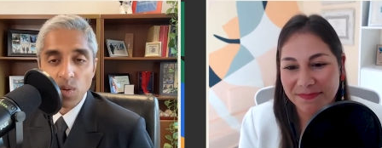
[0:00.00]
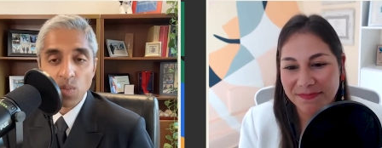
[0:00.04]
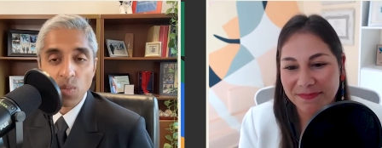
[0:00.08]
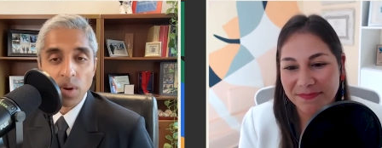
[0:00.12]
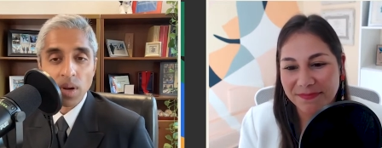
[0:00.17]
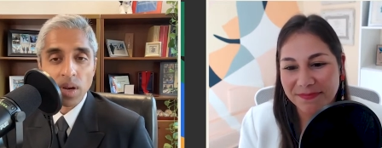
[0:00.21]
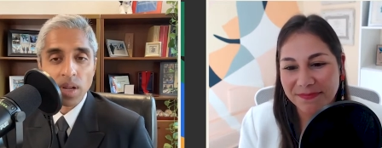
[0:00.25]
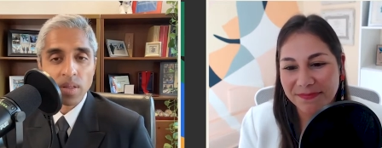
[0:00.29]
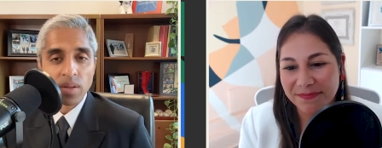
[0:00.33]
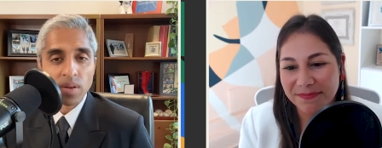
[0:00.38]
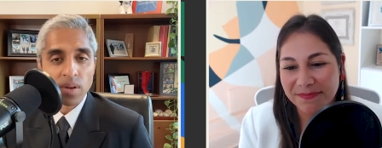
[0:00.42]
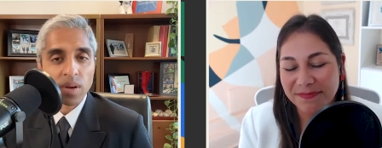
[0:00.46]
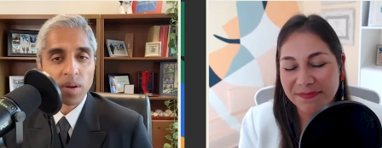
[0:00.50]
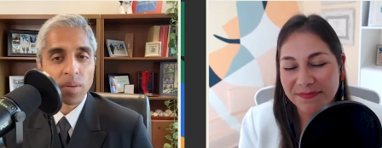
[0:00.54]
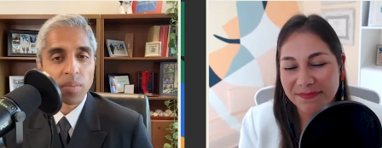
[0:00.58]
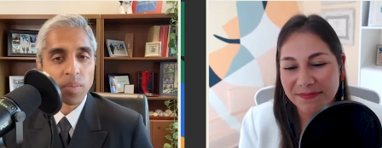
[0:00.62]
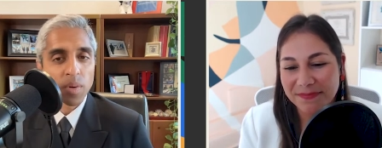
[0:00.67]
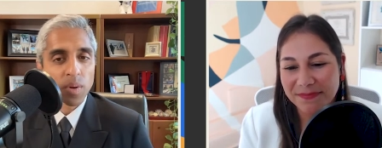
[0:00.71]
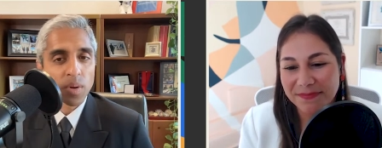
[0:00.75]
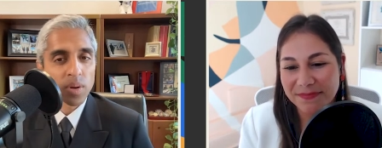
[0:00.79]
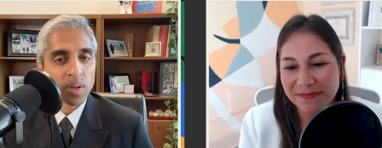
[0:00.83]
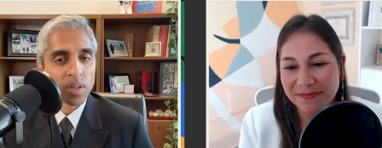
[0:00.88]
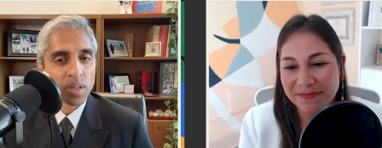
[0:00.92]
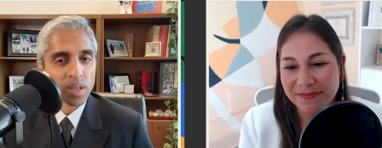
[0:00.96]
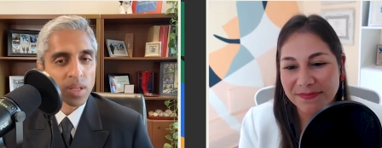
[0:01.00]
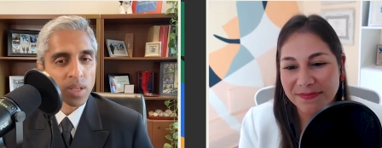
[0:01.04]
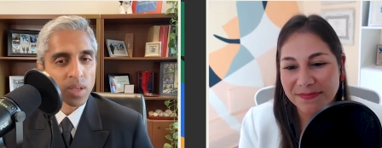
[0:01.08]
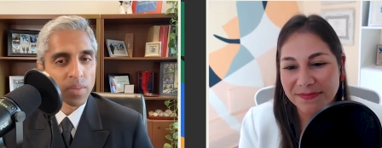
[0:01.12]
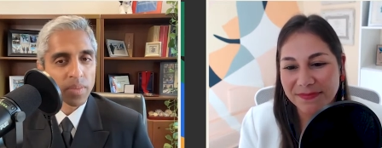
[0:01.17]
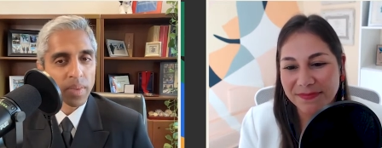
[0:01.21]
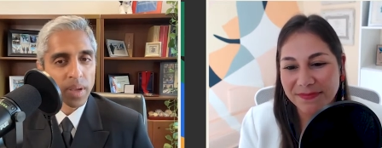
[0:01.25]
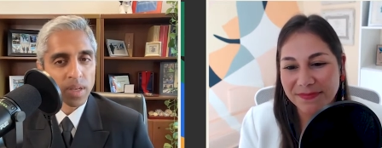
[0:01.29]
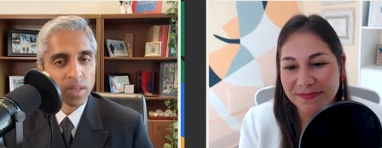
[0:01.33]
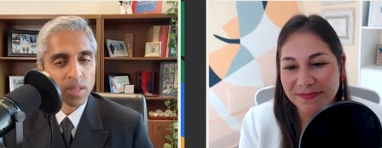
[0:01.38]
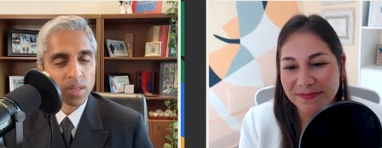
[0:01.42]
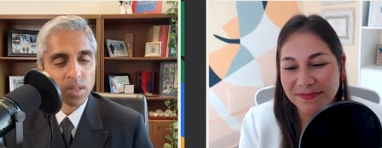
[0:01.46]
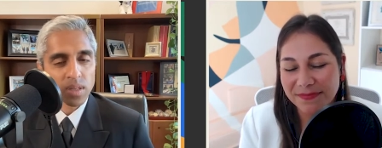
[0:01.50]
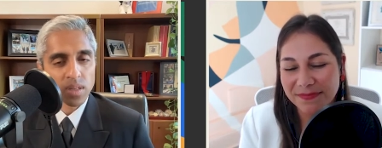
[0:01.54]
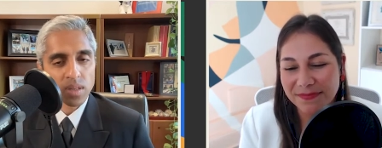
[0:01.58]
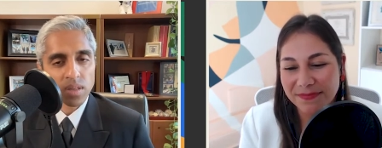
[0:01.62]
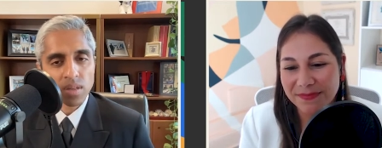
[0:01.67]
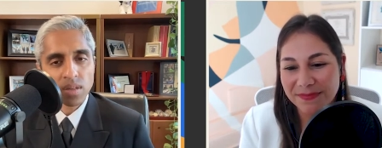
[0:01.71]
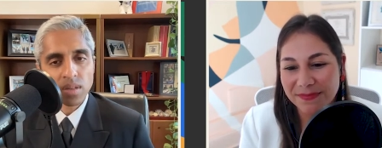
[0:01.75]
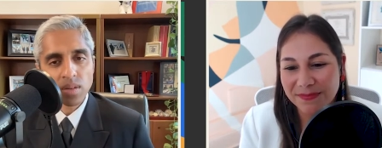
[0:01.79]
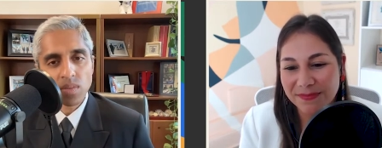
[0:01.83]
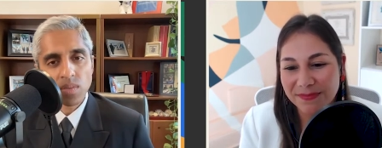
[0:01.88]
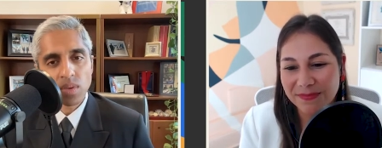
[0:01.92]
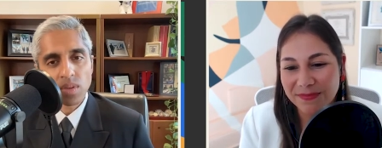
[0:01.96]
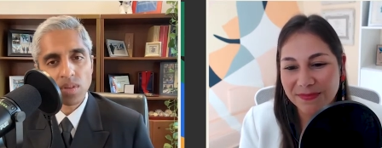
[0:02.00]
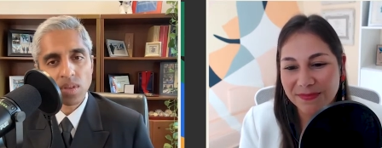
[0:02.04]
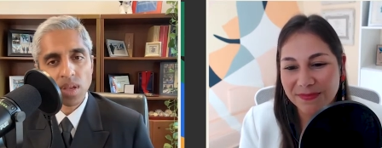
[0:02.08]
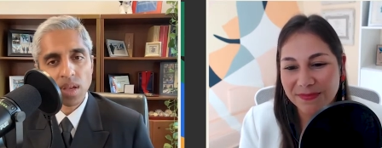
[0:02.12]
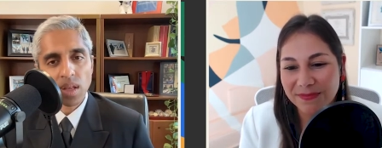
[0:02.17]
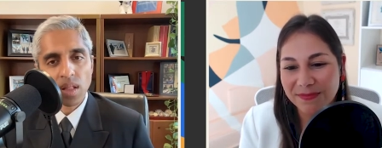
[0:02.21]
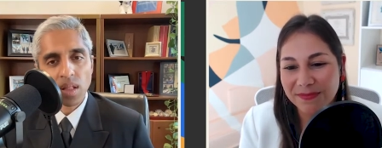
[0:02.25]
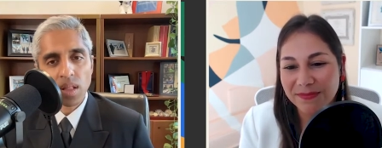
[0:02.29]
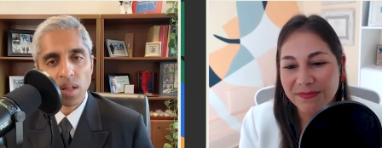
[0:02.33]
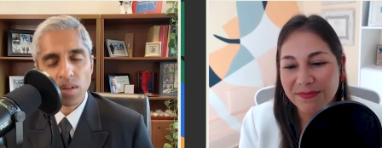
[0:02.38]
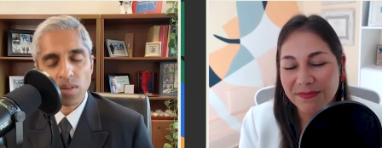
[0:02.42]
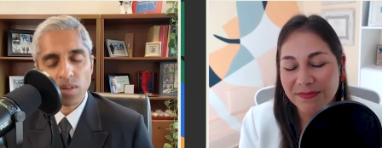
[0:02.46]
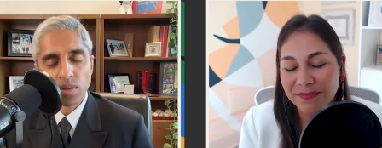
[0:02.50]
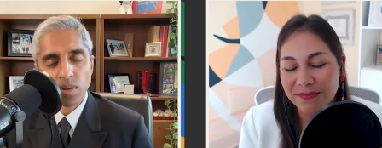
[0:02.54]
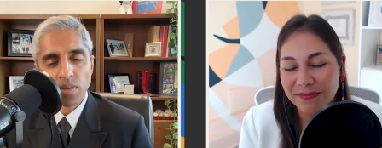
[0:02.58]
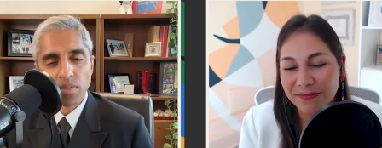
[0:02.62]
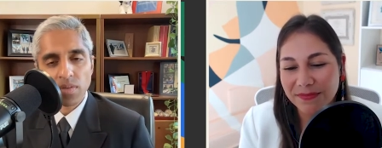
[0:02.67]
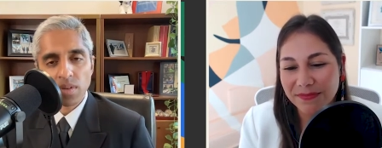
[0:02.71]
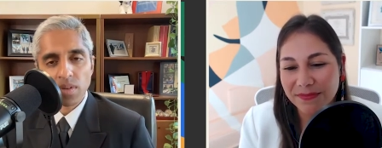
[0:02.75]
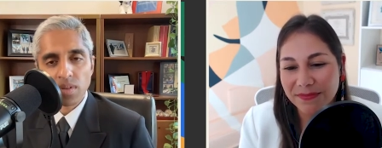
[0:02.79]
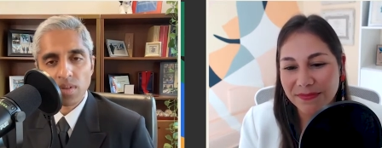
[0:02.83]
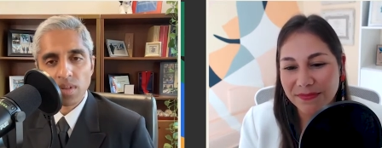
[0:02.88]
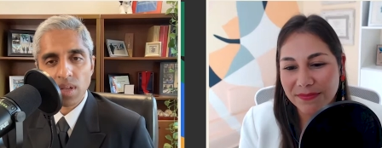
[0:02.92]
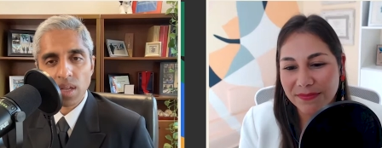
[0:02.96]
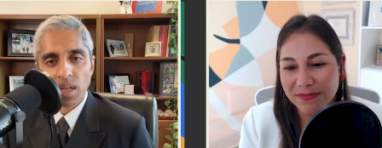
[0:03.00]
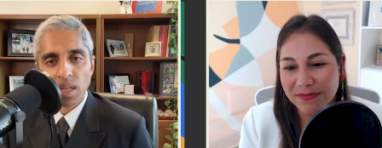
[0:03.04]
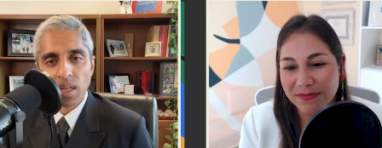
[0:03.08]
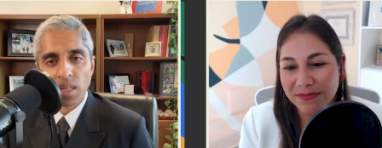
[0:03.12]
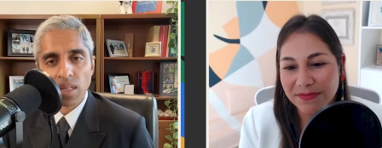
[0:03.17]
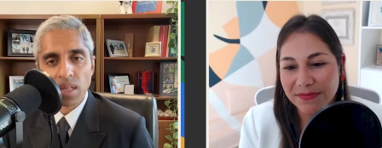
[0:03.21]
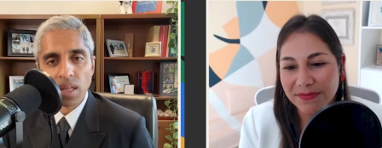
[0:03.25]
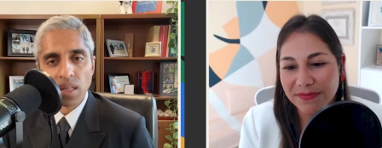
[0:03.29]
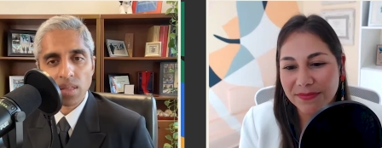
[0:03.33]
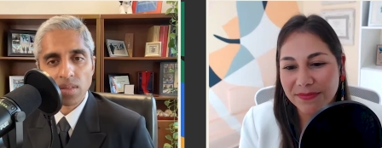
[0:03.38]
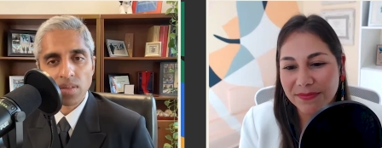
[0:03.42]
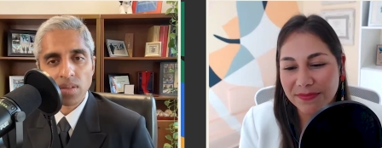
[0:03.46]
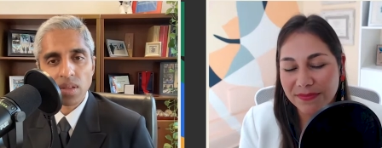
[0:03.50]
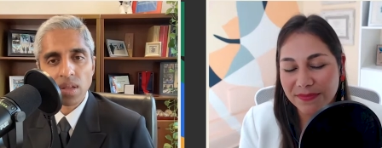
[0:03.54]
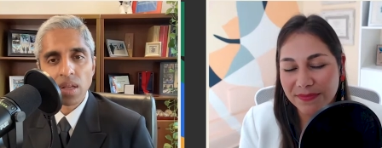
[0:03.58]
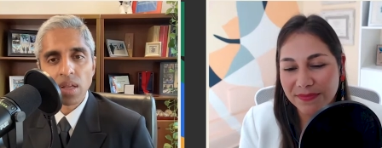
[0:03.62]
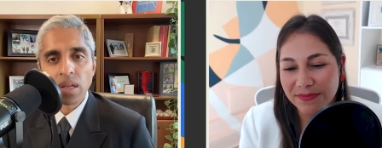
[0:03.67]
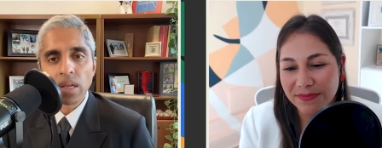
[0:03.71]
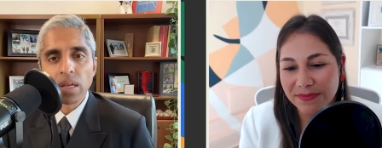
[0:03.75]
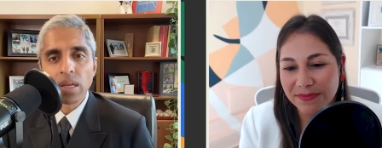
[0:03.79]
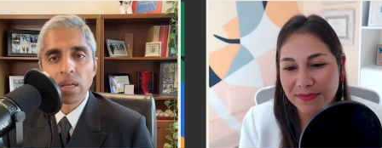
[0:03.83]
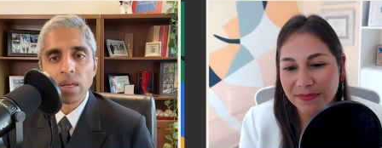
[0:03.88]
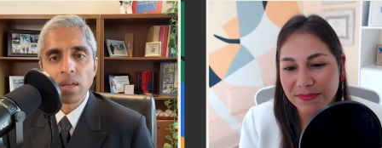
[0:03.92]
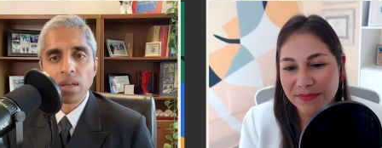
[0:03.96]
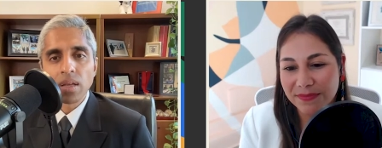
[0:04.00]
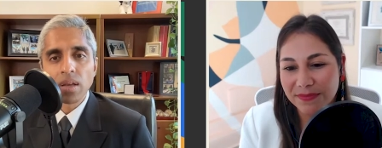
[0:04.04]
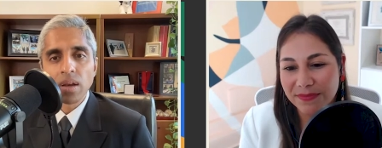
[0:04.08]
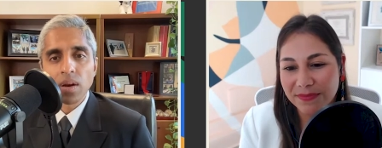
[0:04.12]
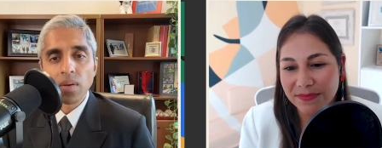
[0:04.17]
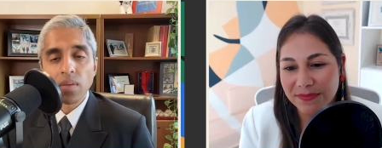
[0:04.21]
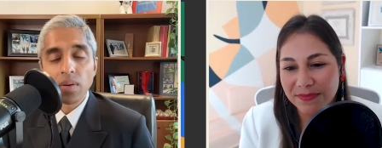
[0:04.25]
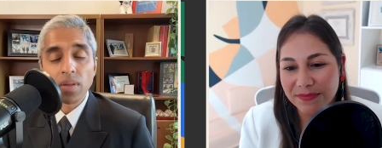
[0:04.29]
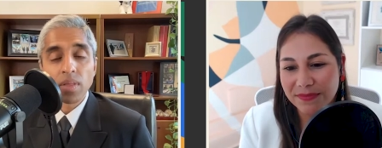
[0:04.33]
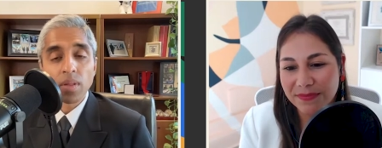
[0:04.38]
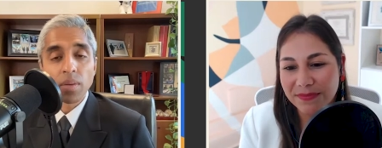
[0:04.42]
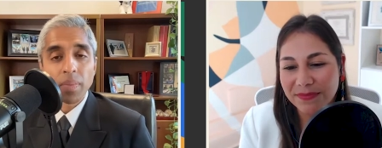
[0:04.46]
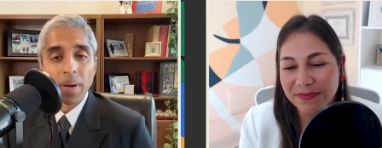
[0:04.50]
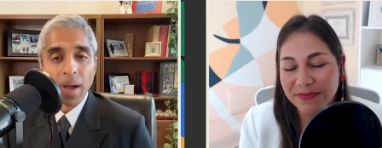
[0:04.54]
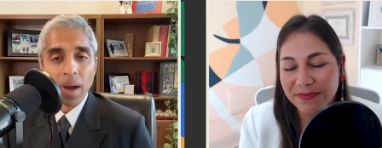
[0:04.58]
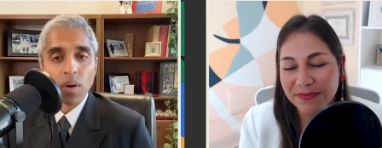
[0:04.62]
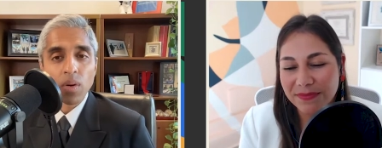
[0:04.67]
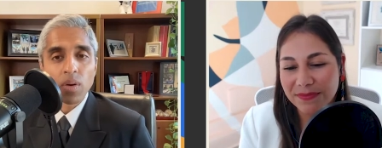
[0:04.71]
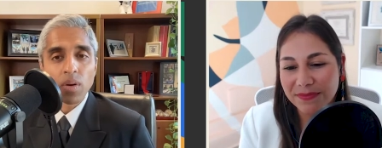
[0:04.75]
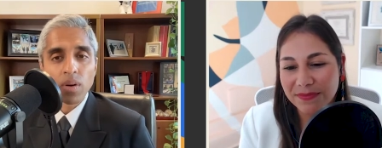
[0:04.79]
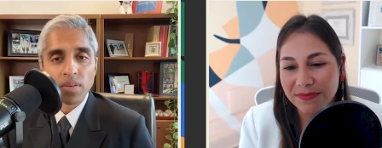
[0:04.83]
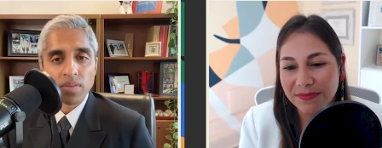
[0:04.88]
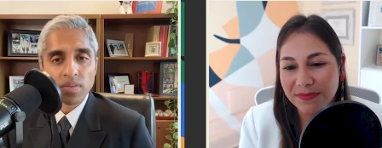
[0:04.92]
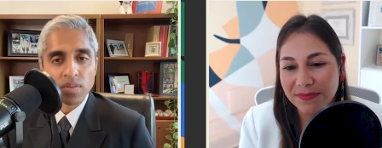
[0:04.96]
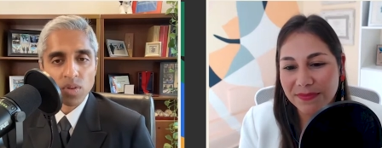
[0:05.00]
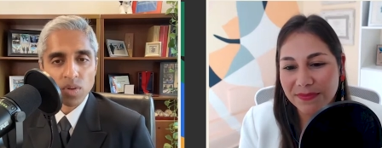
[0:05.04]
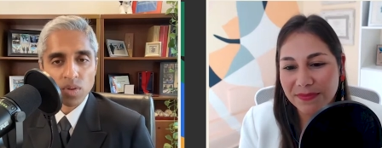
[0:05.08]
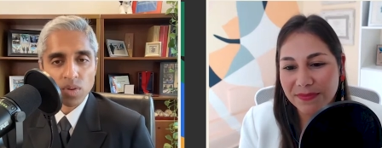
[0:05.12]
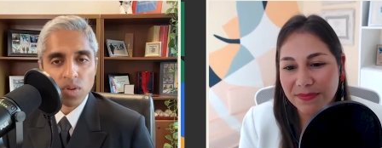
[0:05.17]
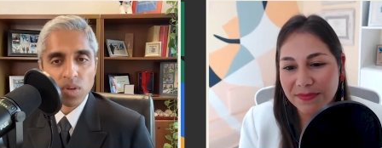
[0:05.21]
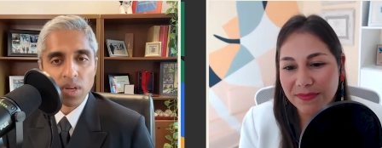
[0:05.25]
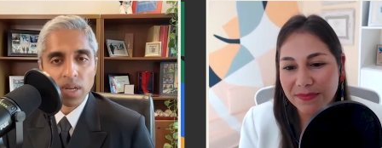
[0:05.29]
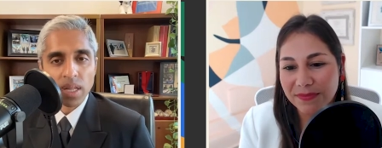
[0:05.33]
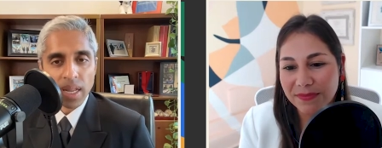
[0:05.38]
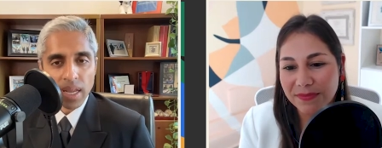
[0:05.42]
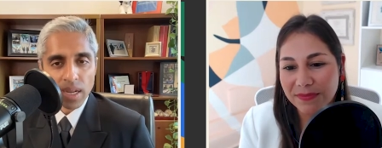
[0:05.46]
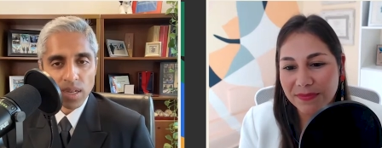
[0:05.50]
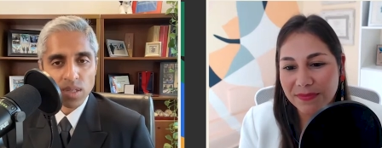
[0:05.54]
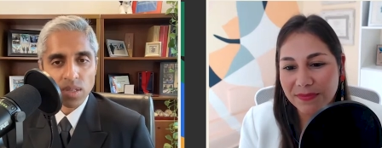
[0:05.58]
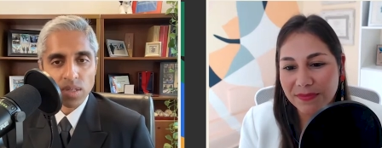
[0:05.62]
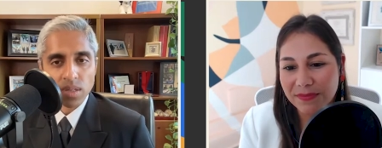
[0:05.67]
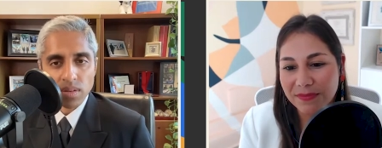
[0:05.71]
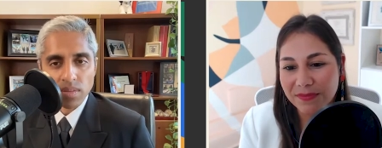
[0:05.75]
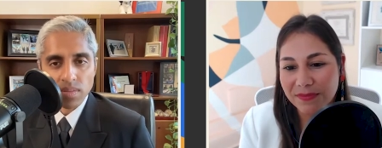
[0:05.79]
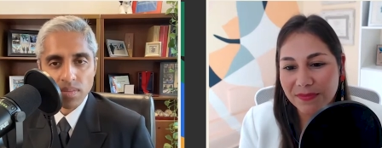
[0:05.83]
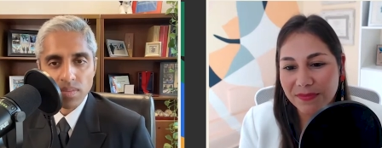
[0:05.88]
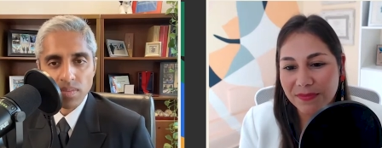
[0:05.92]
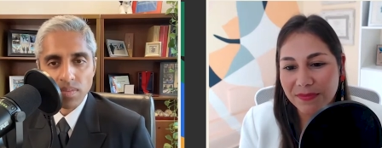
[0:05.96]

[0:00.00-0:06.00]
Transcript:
Speaker 1: one other component that you mentioned with psychological first aid, and that's around the power of social connection.